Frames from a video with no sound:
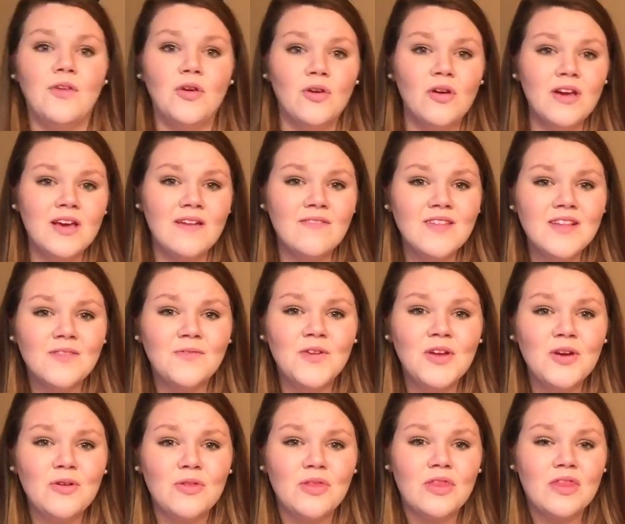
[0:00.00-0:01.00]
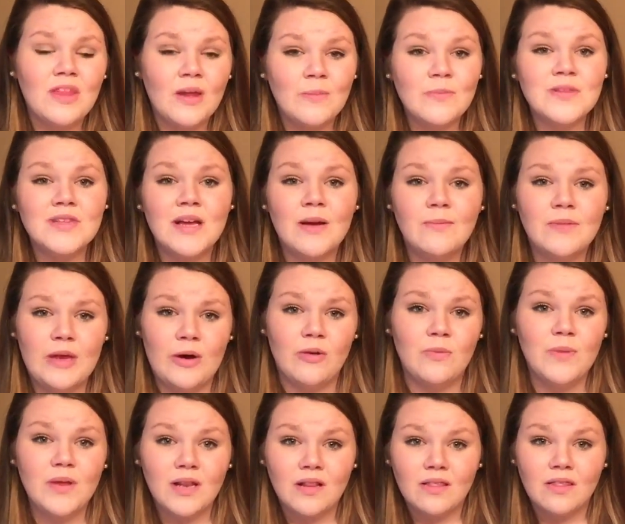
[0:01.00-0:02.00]
you could give this video a thumbs up, that would
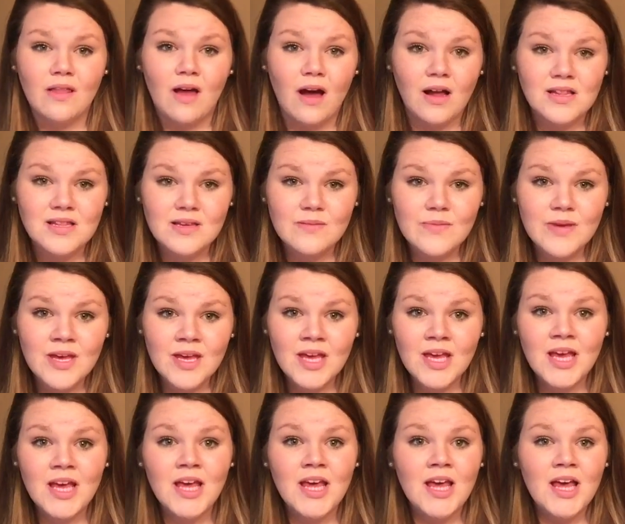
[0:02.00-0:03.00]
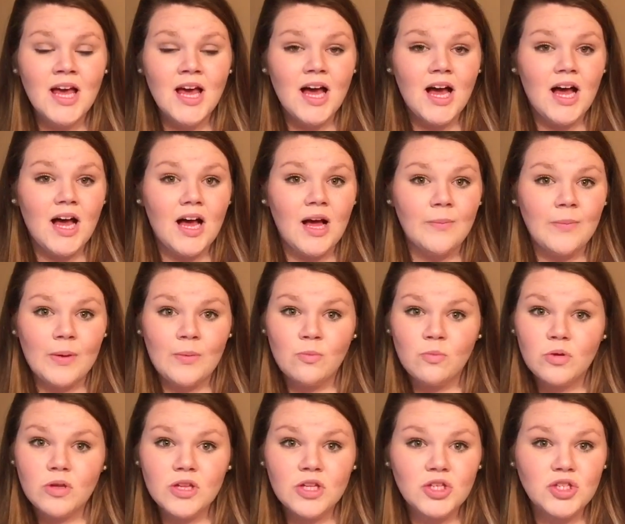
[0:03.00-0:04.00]
mean a lot to me. I'm
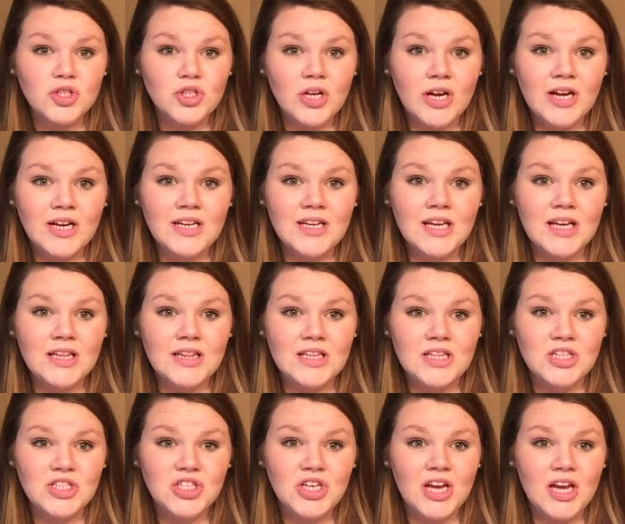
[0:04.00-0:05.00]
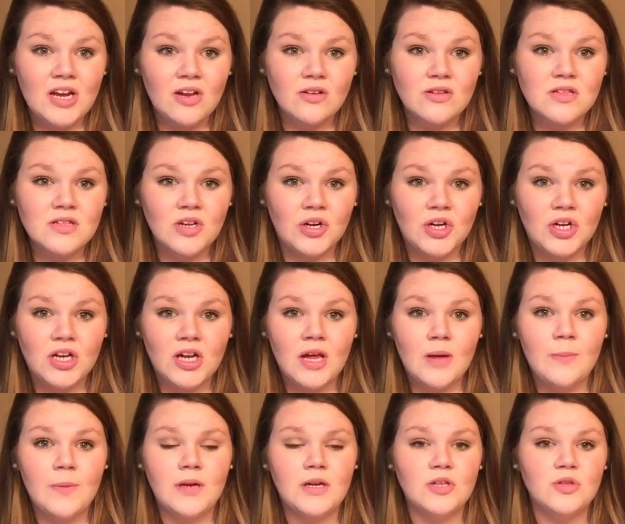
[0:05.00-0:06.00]
really trying to get this channel started
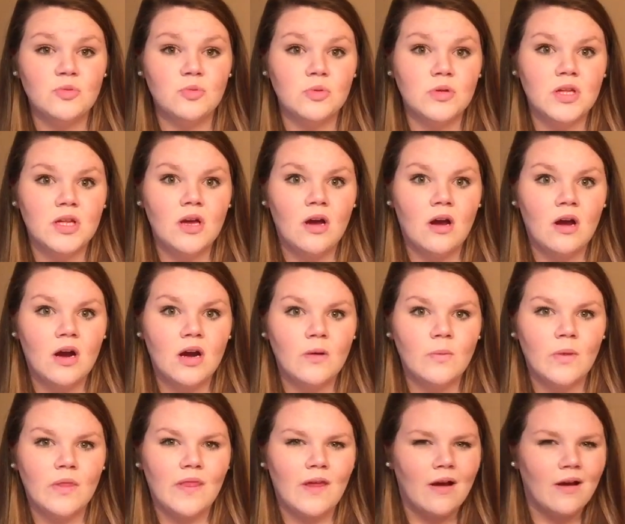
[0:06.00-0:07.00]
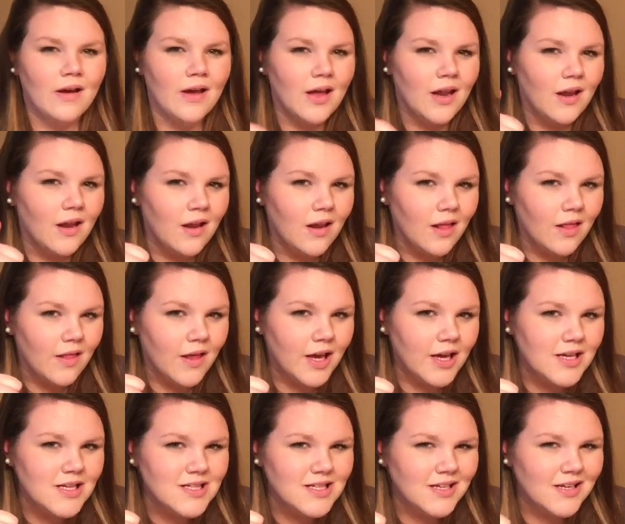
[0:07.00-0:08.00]
up, and it's really hard without getting any
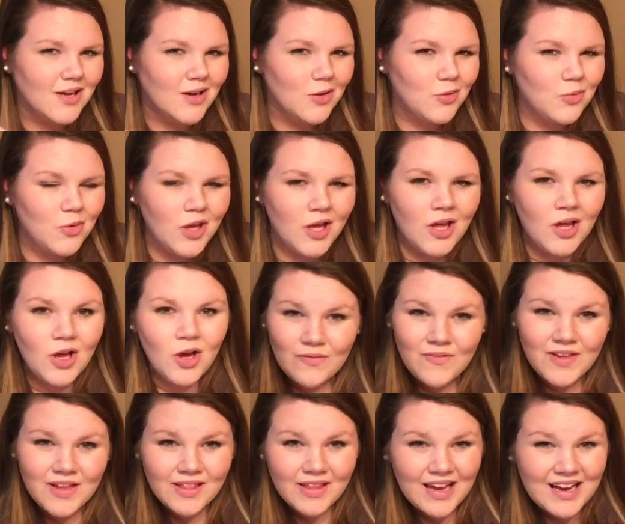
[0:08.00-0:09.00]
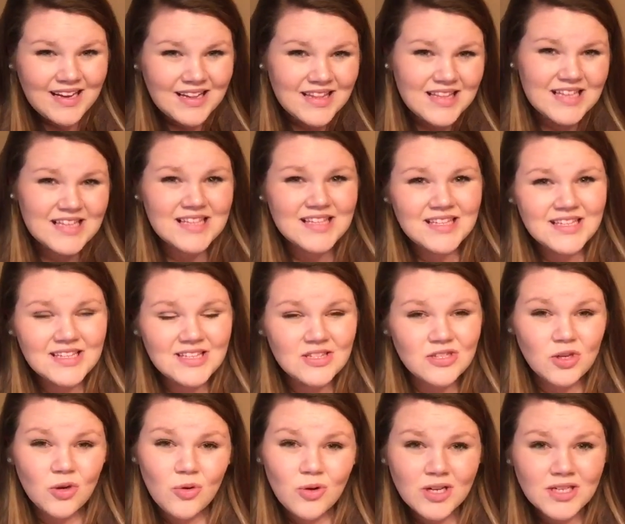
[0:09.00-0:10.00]
likes, you know? If you like this
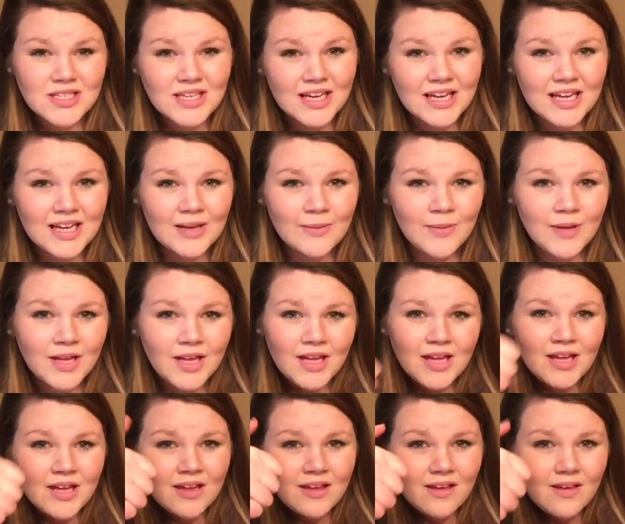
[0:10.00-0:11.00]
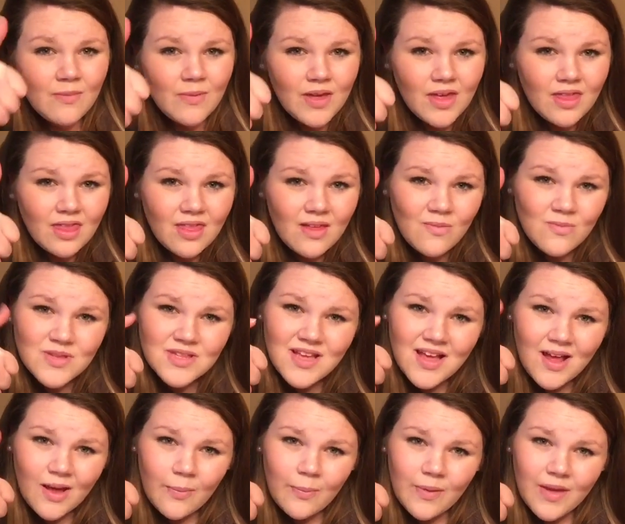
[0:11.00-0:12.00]
story time, give me a thumbs
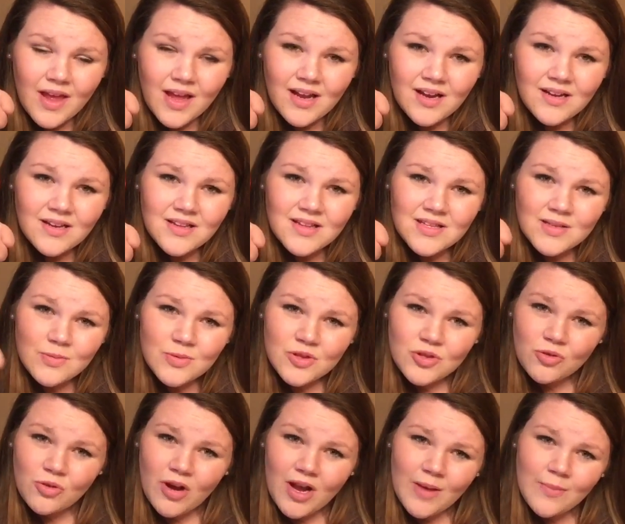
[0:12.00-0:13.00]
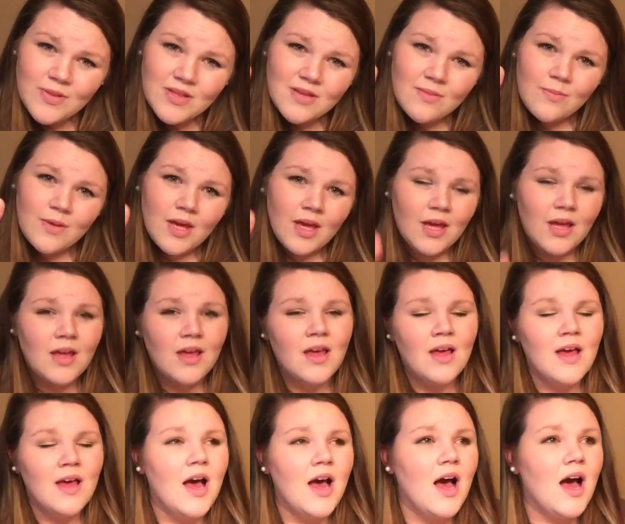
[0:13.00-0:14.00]
up and subscribe to me.
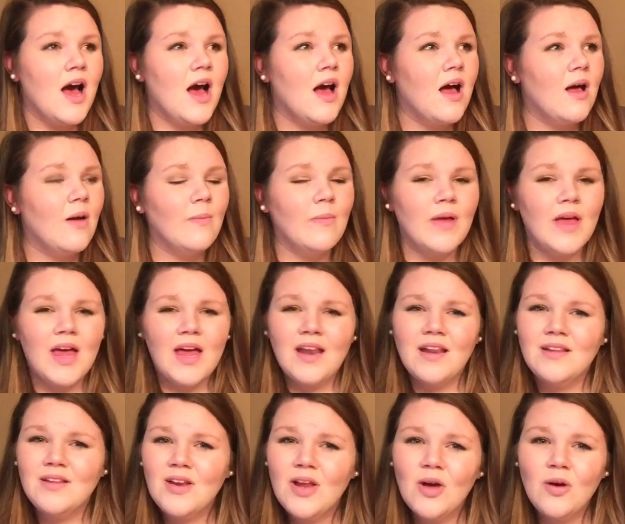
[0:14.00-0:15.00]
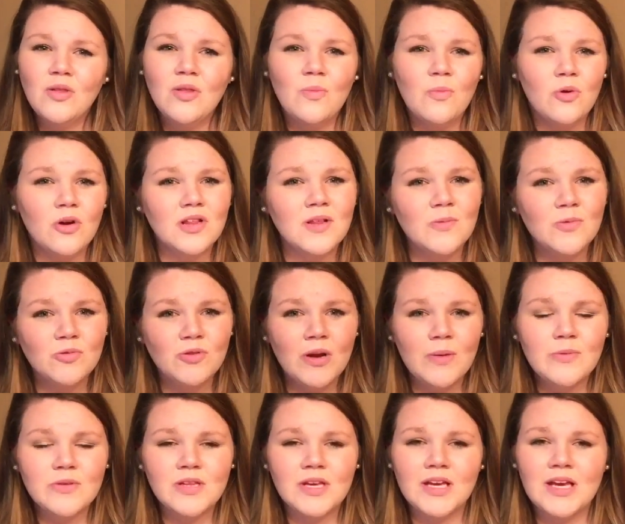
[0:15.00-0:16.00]
And you know, the more
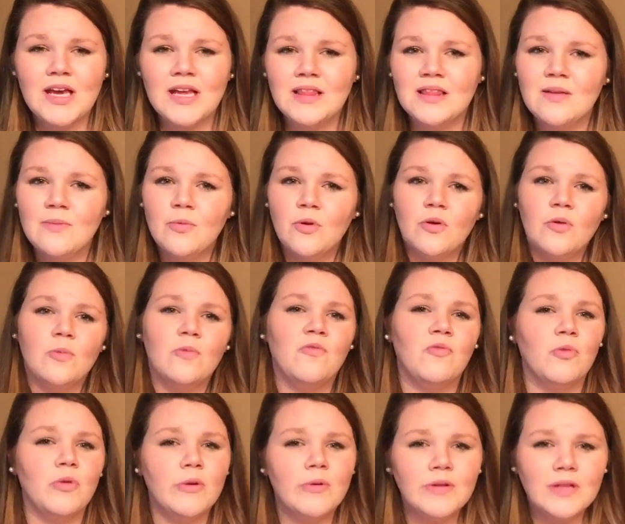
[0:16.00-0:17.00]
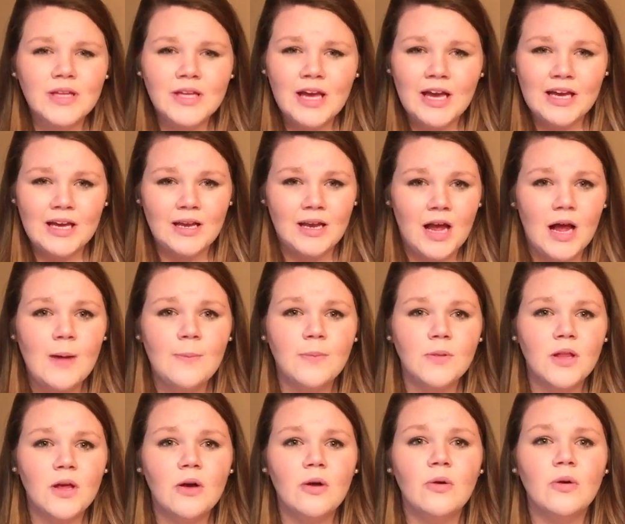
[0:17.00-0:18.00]
subscribers I get, the more frequently I can
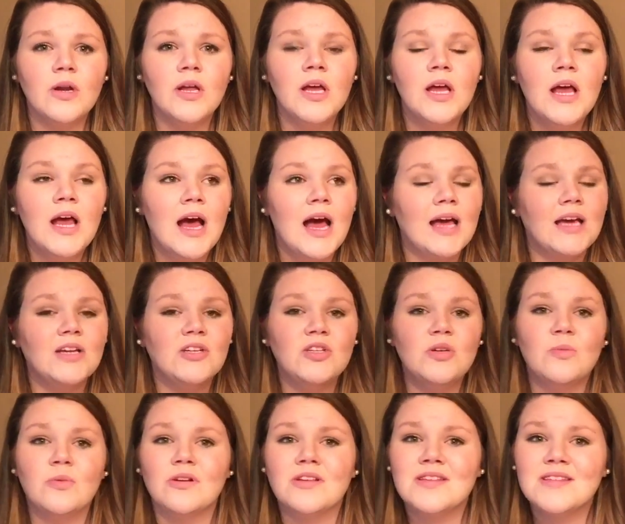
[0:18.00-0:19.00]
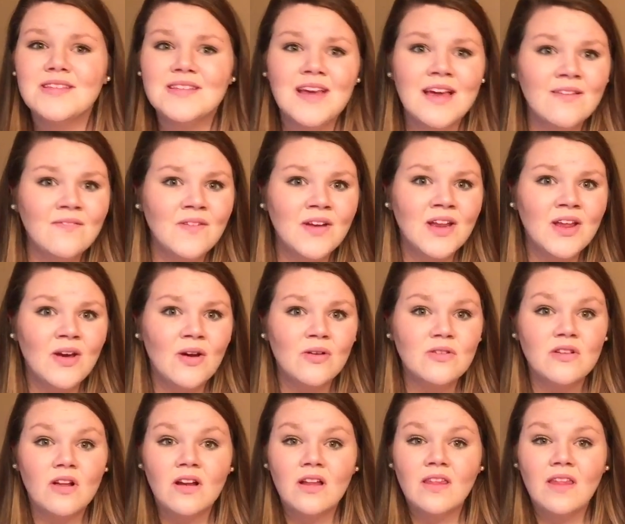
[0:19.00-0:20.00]
upload. I can do more singing
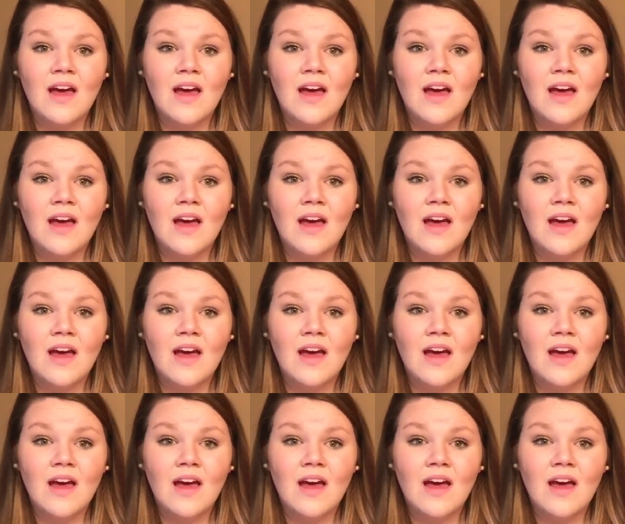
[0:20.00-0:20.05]
videos, all of